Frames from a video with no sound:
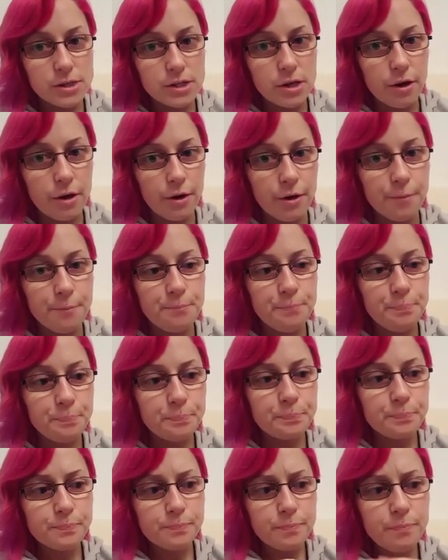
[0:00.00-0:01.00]
So
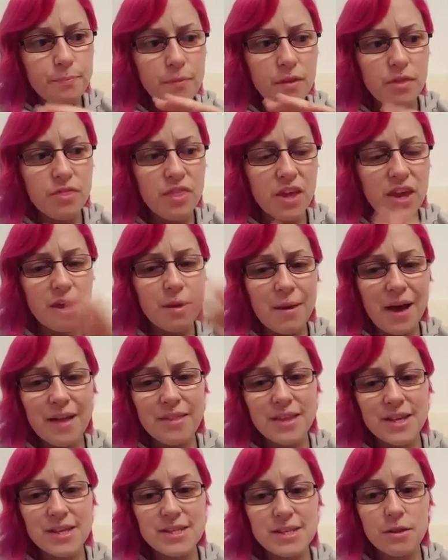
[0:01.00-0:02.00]
think
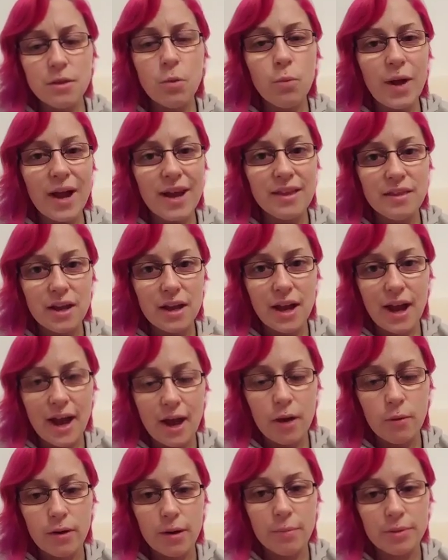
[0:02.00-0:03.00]
about this in the way that
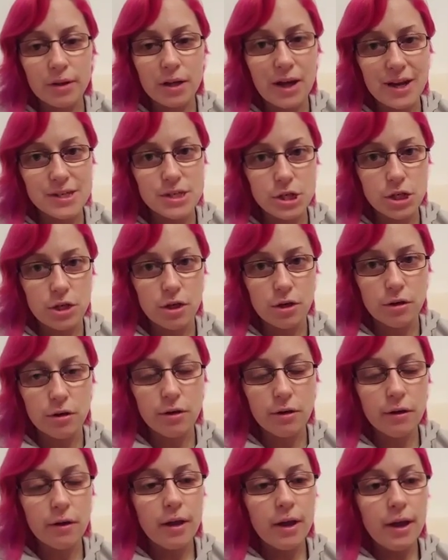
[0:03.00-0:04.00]
how it applies to you.